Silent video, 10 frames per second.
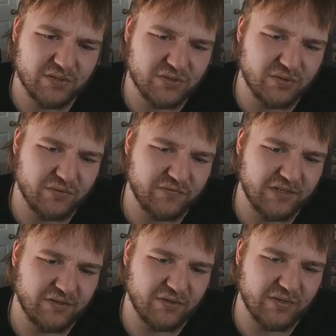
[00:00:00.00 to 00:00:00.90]
also go
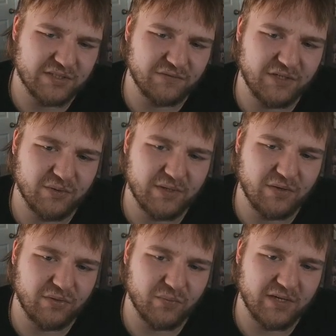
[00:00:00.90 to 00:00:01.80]
very aggressive here. We can go
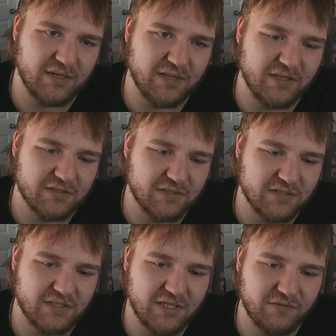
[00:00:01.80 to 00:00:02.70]
3 into this,
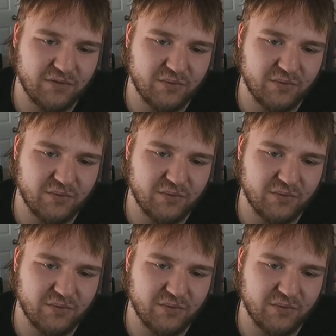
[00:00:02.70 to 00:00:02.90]
see if it